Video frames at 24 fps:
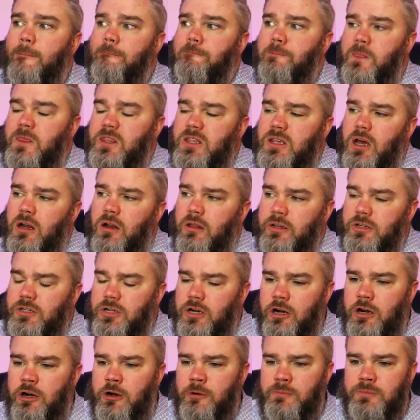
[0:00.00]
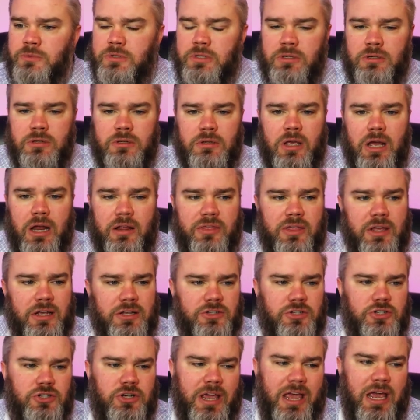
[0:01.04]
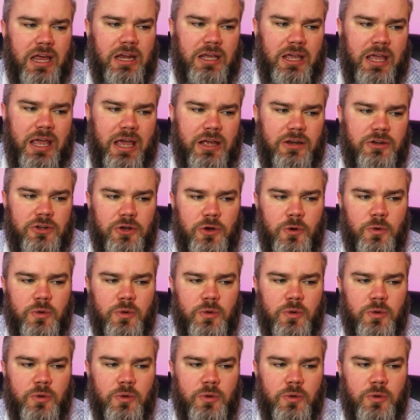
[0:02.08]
It's got all the terms and kind of things that you can and can't do.